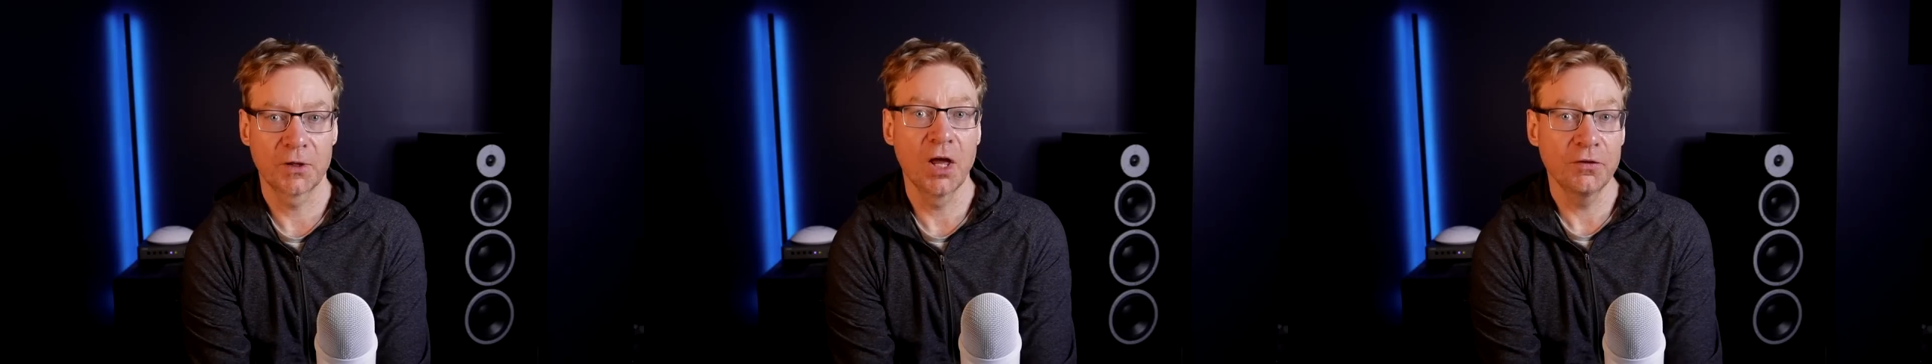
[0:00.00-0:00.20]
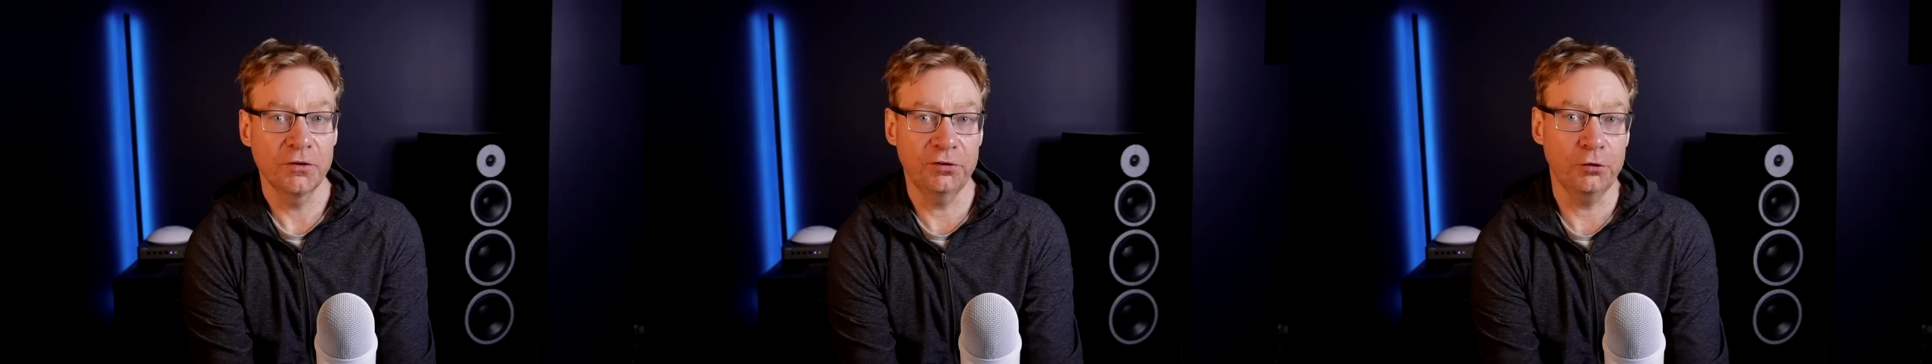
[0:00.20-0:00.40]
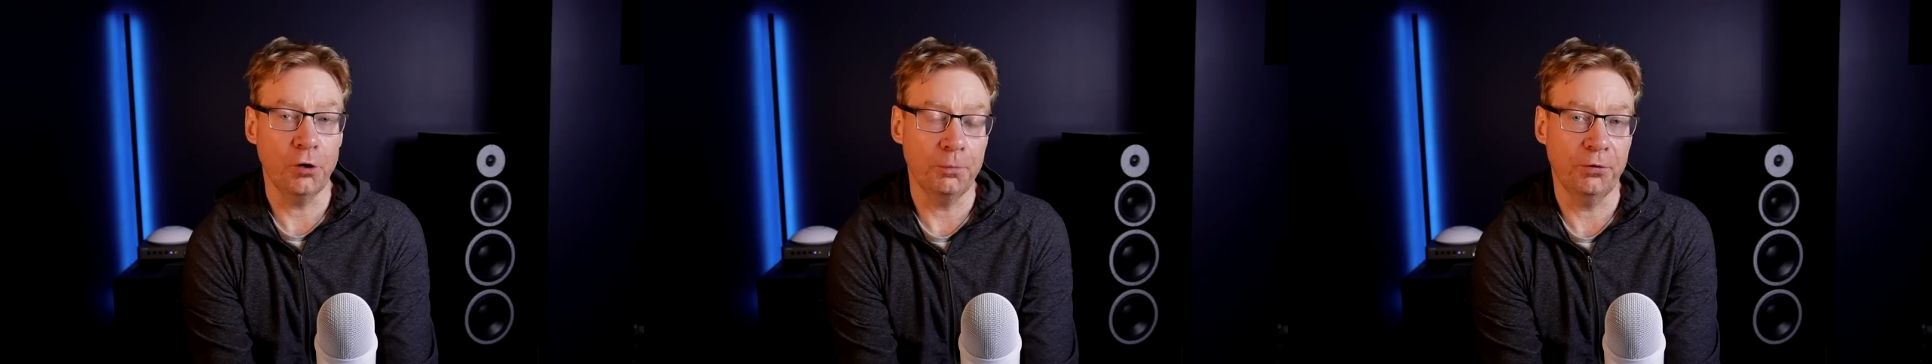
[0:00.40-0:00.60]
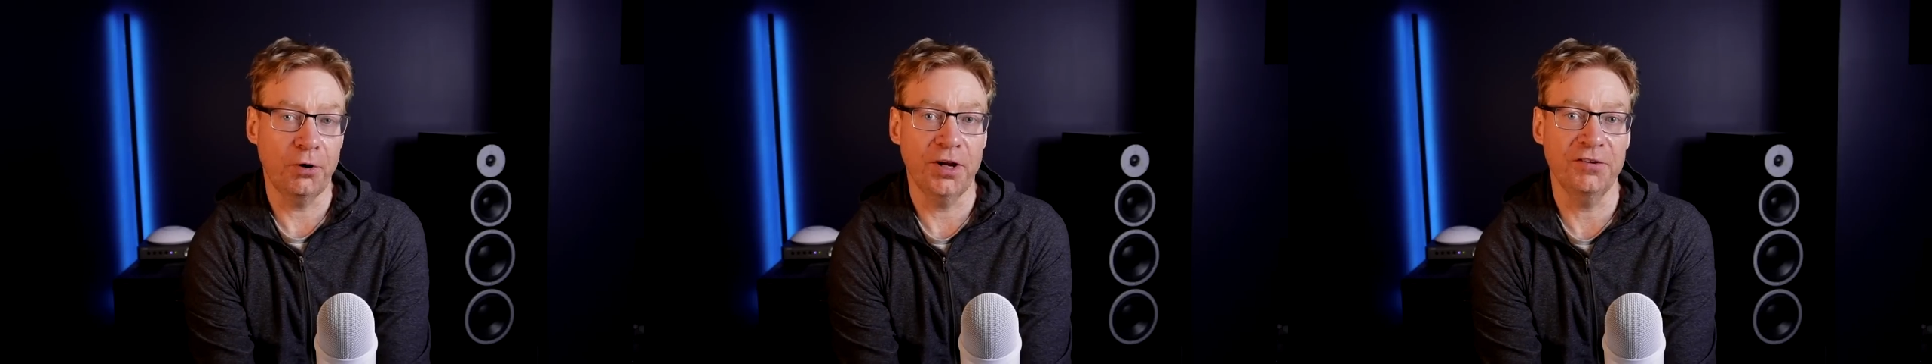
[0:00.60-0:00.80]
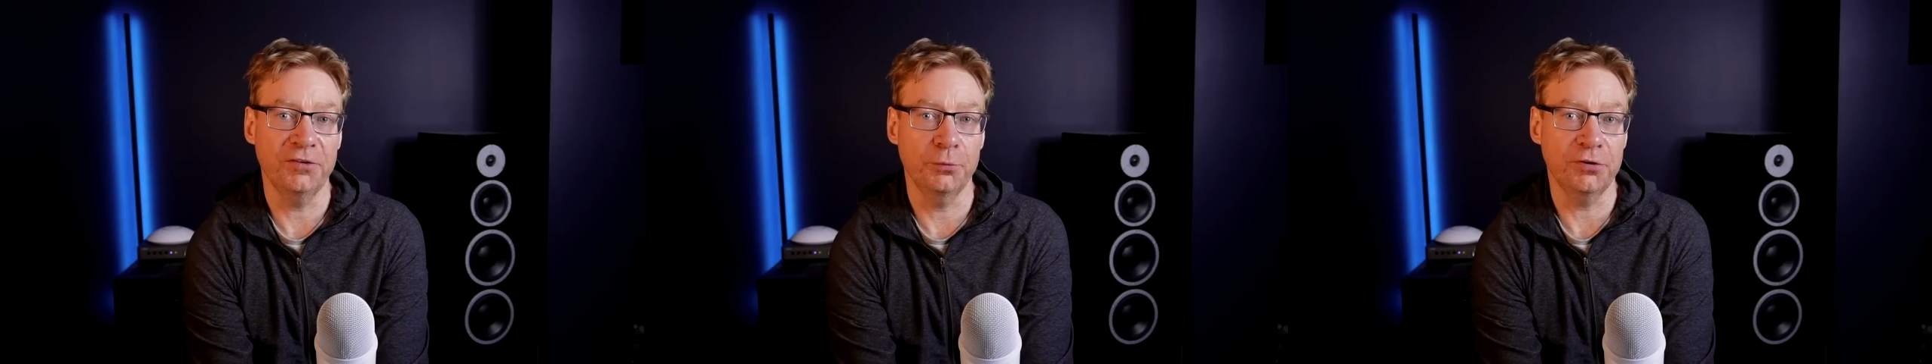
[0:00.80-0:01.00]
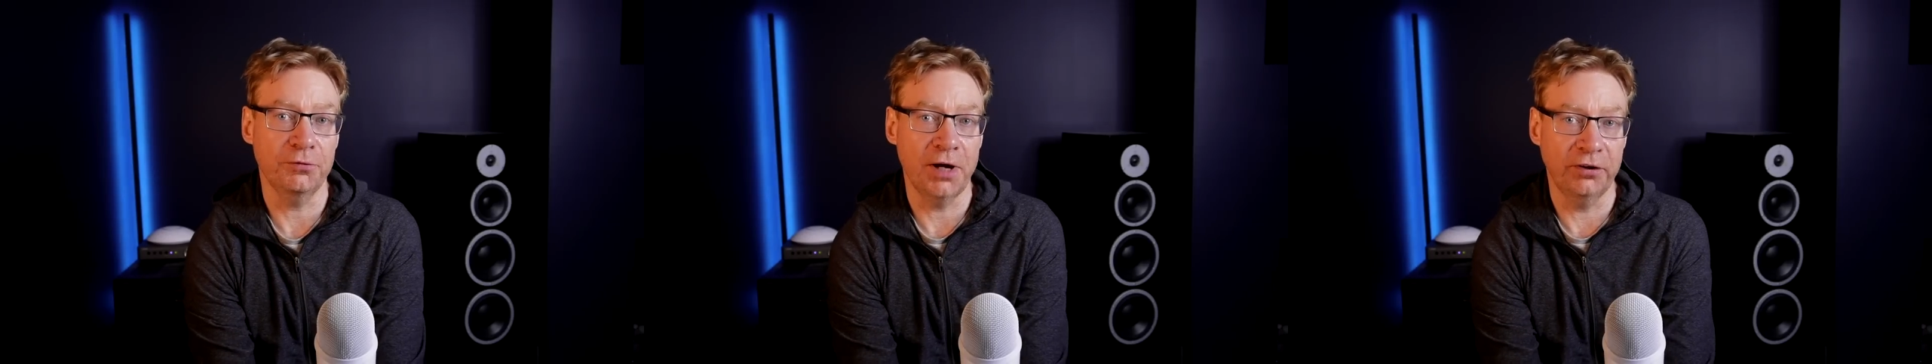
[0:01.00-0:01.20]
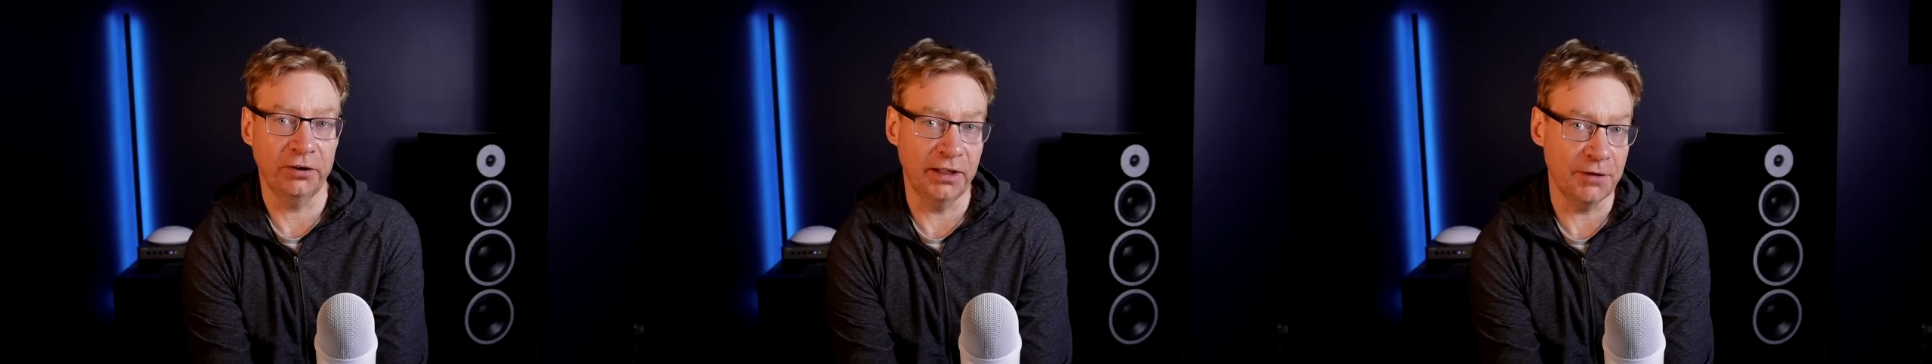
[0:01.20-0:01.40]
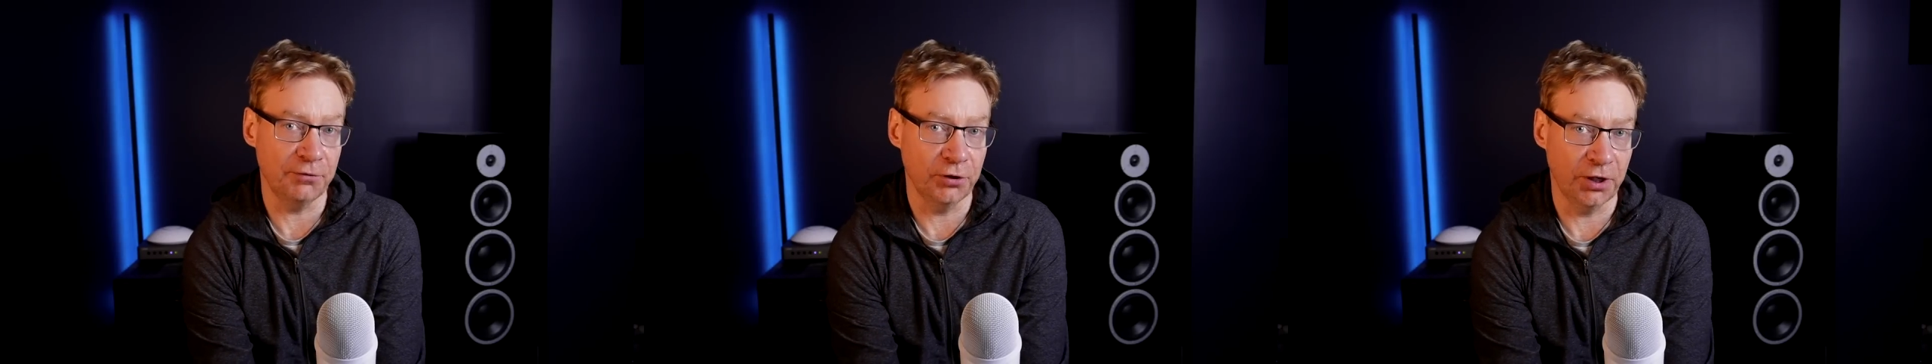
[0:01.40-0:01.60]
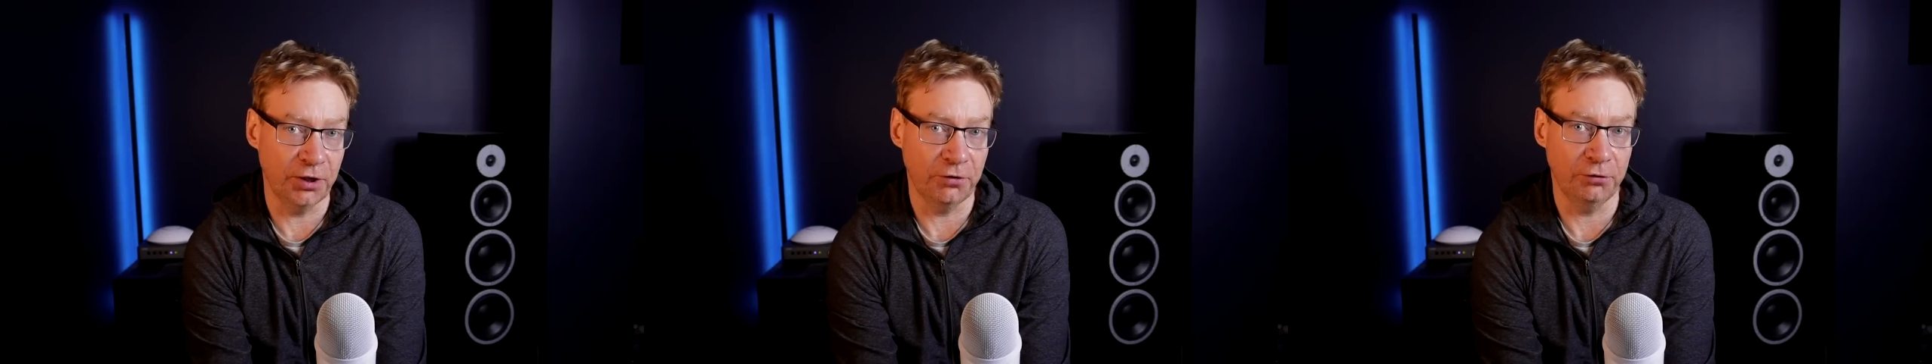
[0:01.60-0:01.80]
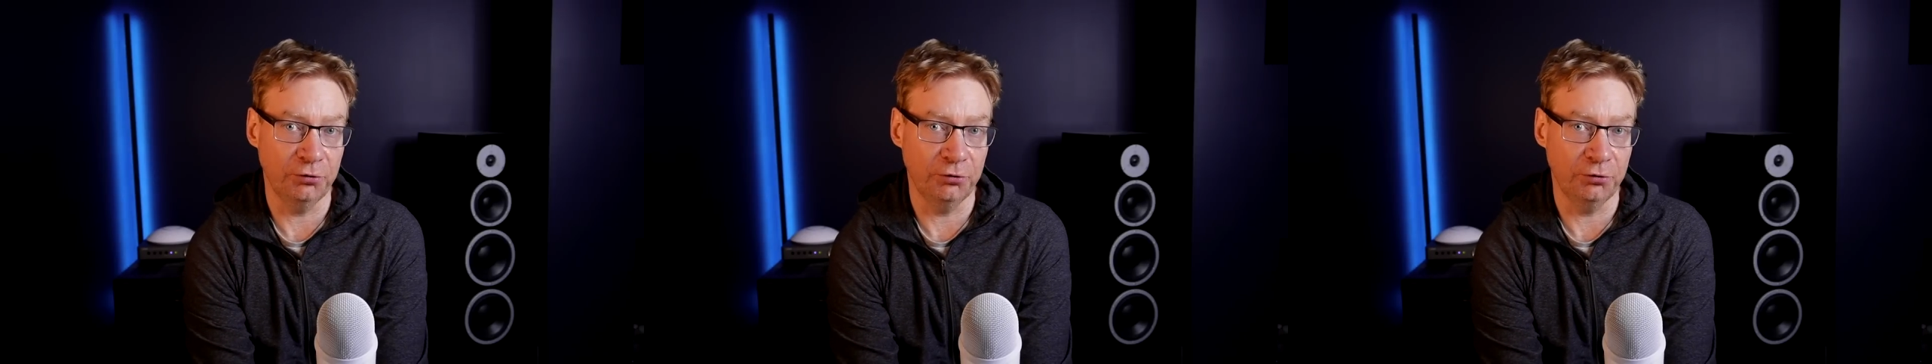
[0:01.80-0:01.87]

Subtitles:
The stock price was around $1,100